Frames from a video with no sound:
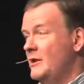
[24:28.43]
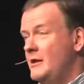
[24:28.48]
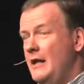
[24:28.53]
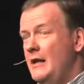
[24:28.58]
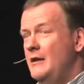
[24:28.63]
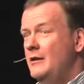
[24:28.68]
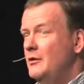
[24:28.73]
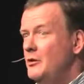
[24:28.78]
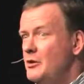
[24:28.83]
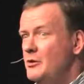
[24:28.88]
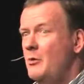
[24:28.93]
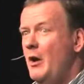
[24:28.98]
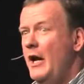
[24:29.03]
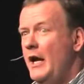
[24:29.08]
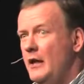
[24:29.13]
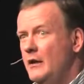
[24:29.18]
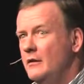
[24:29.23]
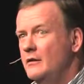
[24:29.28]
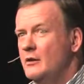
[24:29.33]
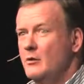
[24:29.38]
need to lose
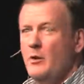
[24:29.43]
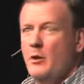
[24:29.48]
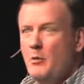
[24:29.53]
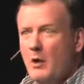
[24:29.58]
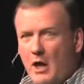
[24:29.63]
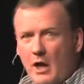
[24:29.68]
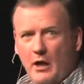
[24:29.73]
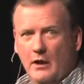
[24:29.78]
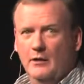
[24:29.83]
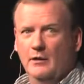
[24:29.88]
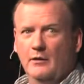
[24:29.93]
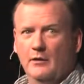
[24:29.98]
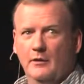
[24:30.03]
weight, so we run.